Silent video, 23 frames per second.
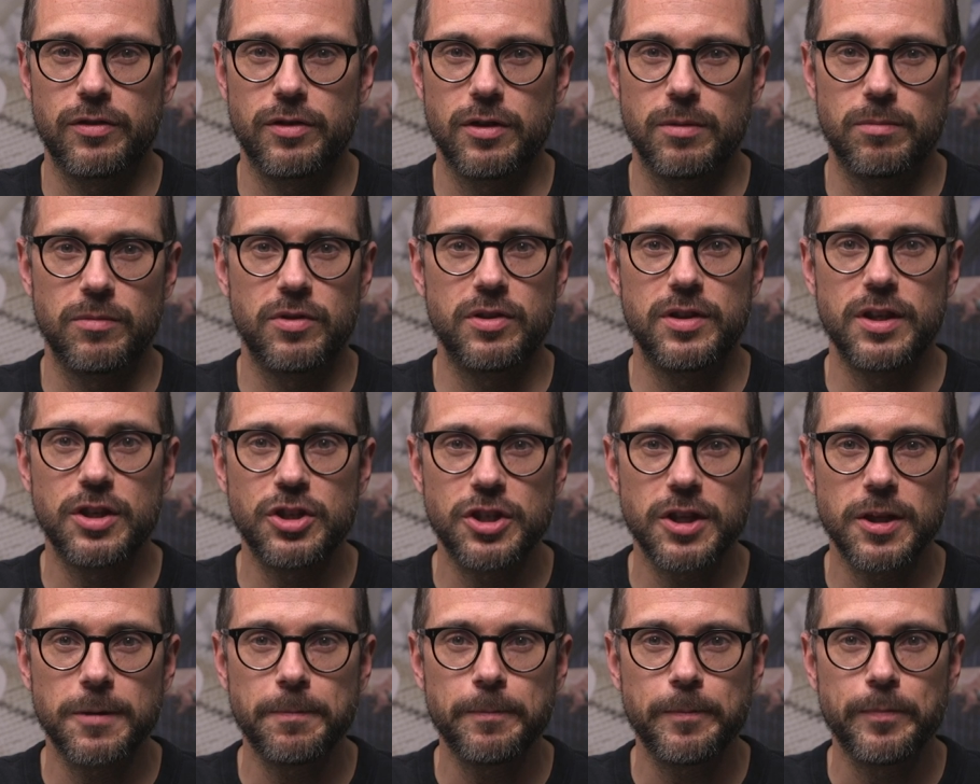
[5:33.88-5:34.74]
some
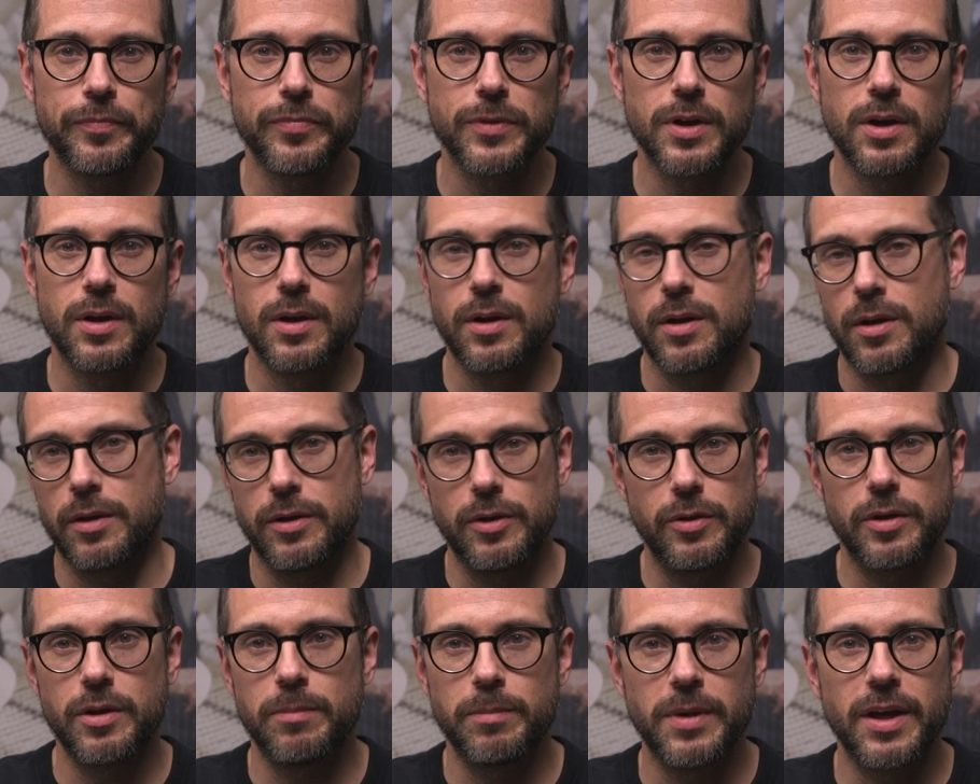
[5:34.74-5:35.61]
stitching.
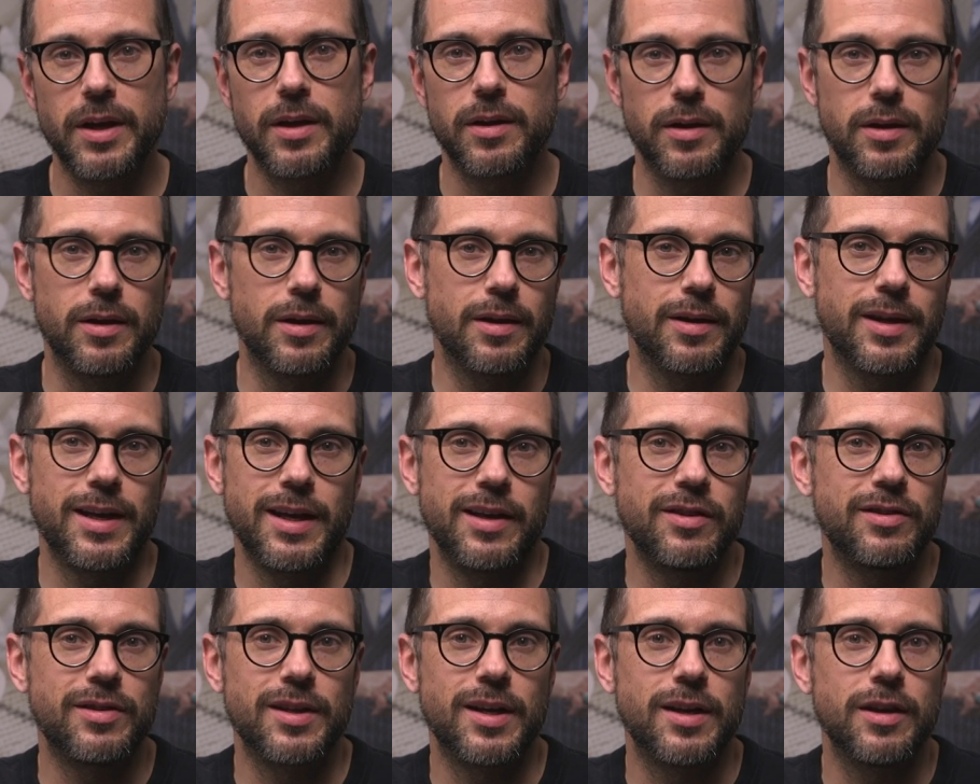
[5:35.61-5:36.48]
You can make a
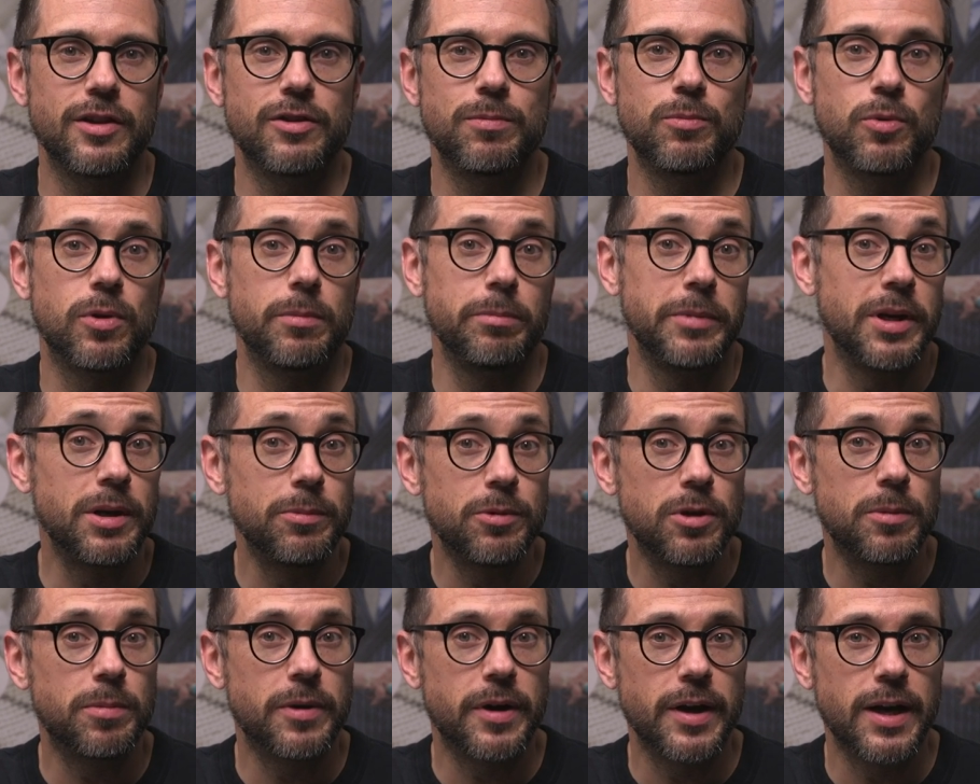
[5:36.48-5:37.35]
case that it's more
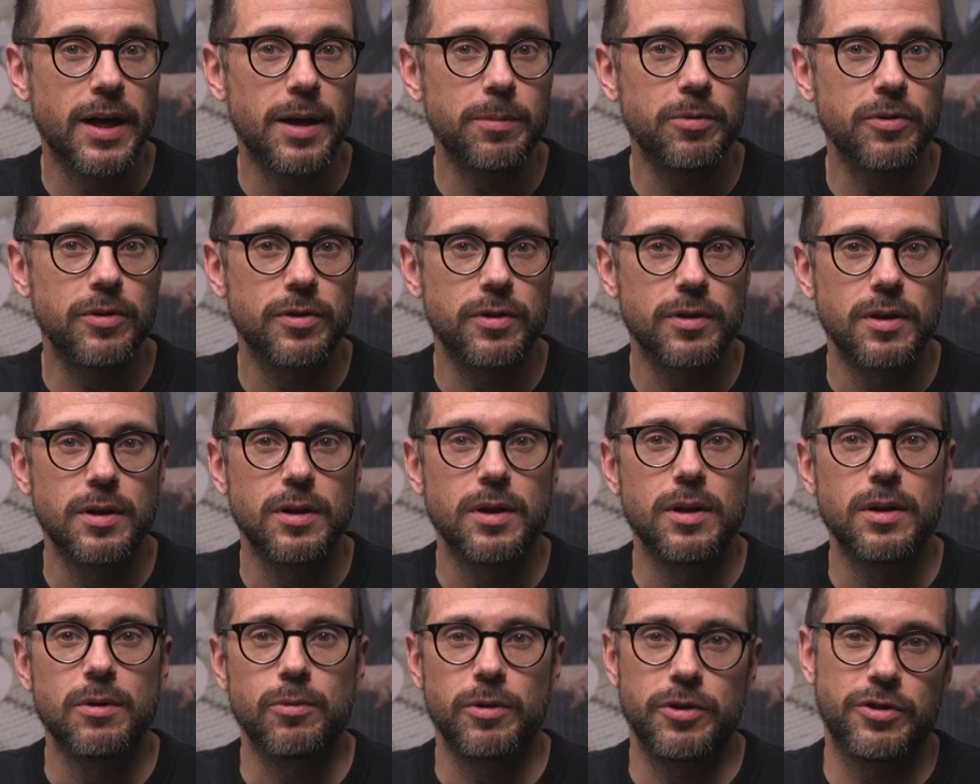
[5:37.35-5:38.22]
minimal perhaps
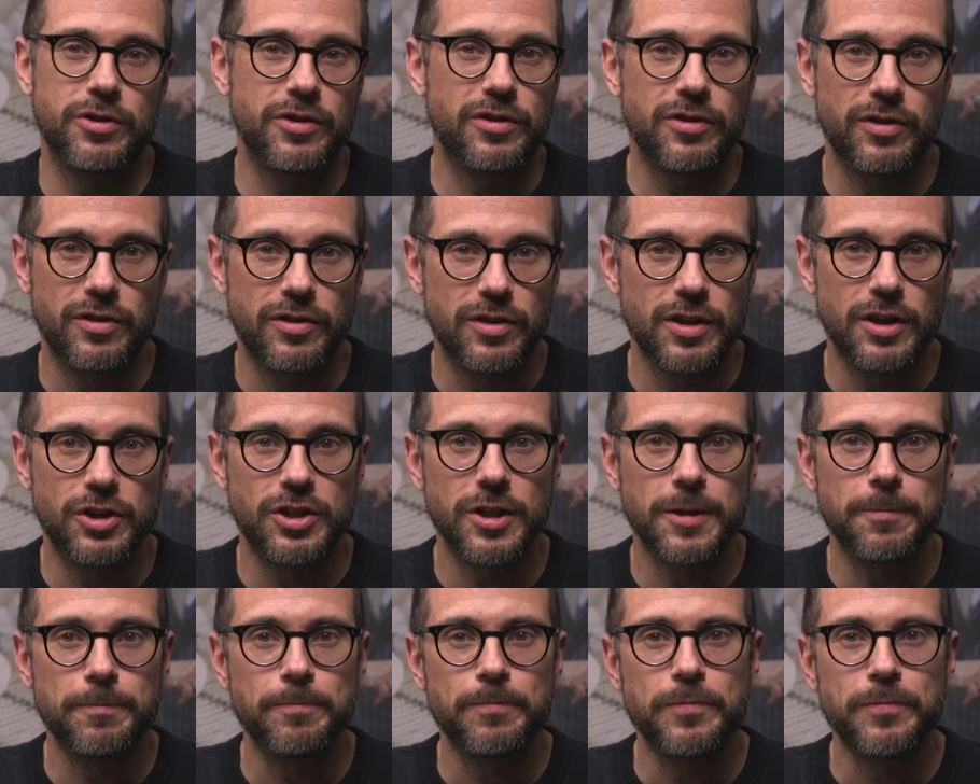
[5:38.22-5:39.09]
with just the stitching.